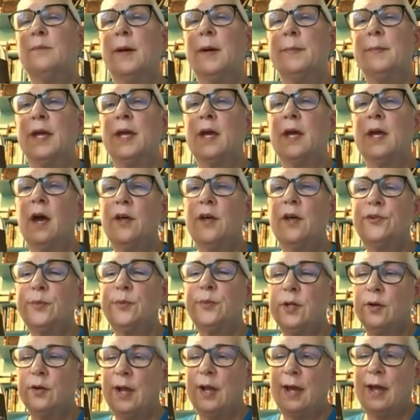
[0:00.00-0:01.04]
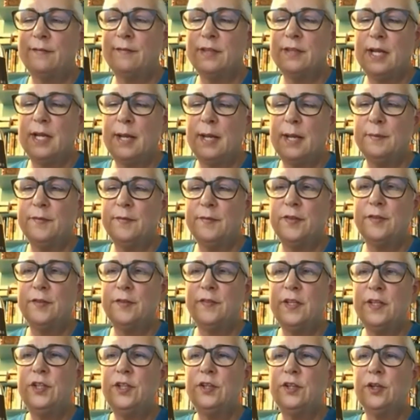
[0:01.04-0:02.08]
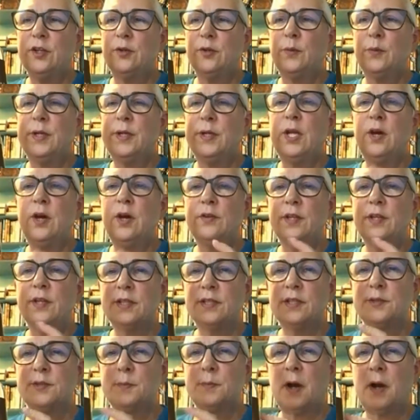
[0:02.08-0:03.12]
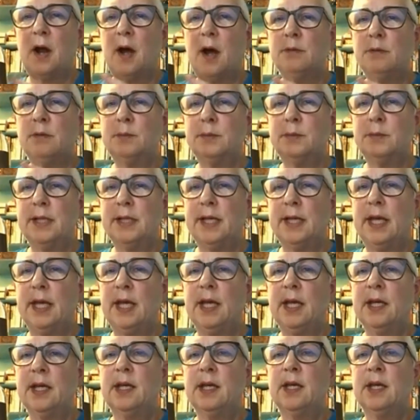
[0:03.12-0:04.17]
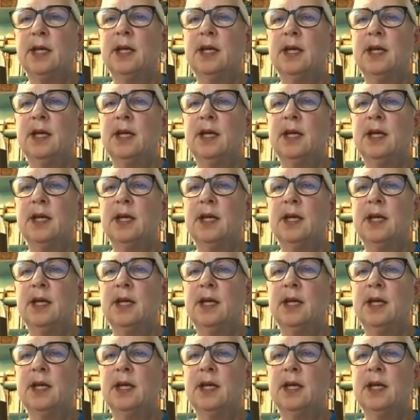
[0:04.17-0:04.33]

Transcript: But because we don't have the name of the vineyard, we know that this probably